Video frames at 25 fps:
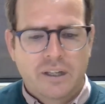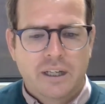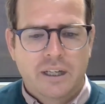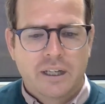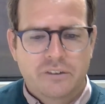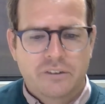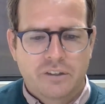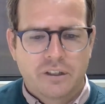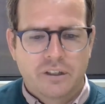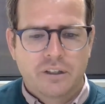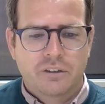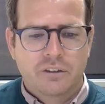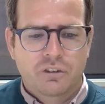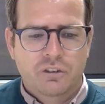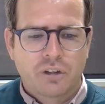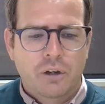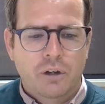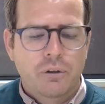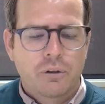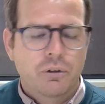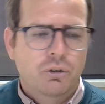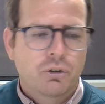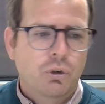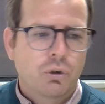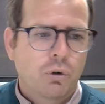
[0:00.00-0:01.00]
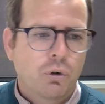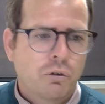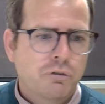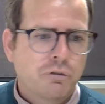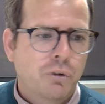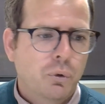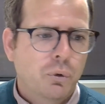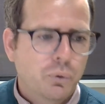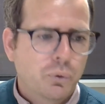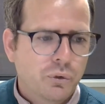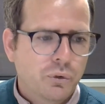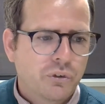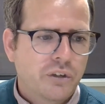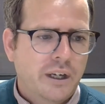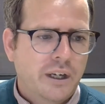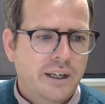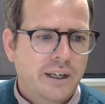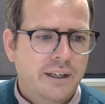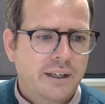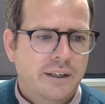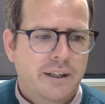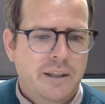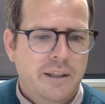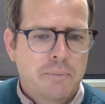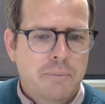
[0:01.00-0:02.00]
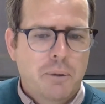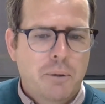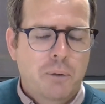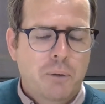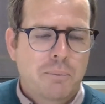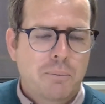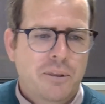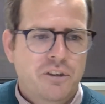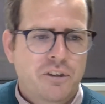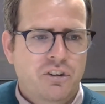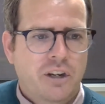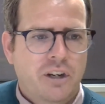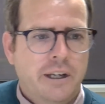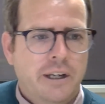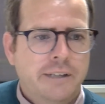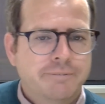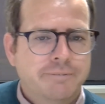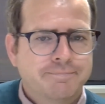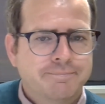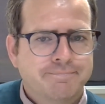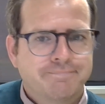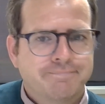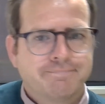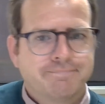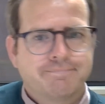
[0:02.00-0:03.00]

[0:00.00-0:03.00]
uh, to show the Absolutely bottom of the shame.